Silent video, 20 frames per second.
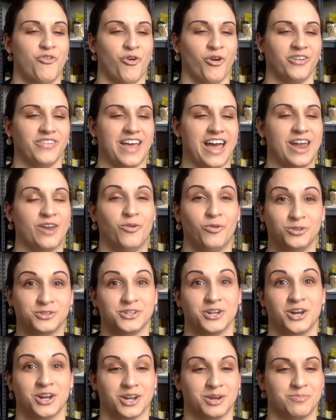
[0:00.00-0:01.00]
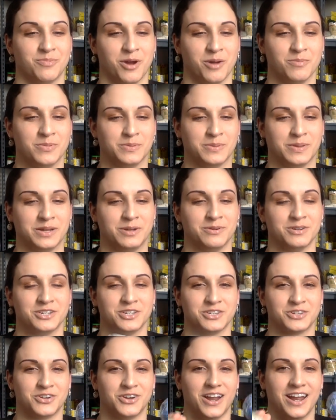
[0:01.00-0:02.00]
for that whole talk, probably, which
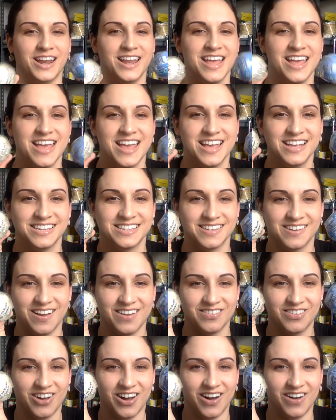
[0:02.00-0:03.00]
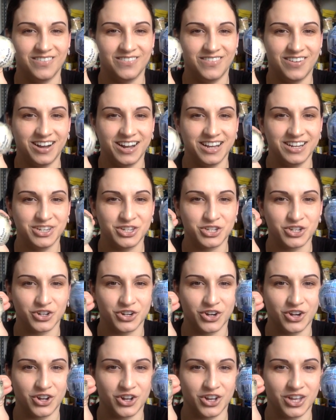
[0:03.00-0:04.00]
is great. So I've got one
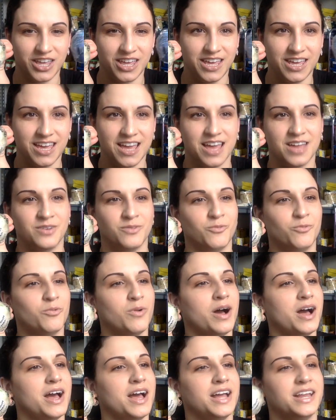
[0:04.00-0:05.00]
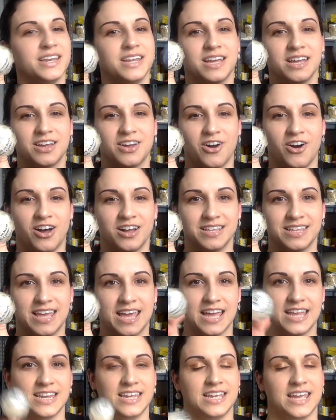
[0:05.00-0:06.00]
sugar cookie and one cotton
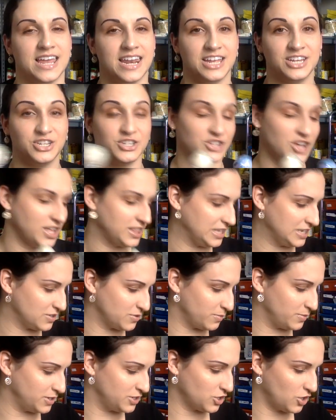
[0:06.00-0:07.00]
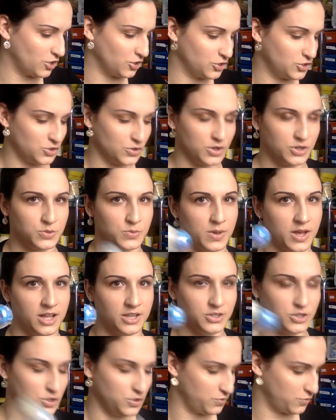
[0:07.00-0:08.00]
candy, and I just got these from the dollar store as
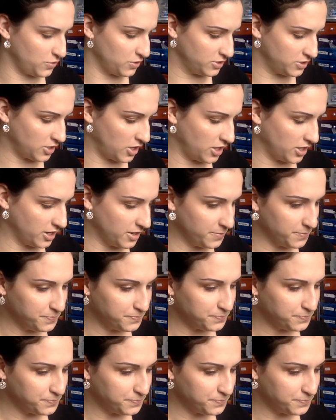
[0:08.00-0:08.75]
well, two for a dollar.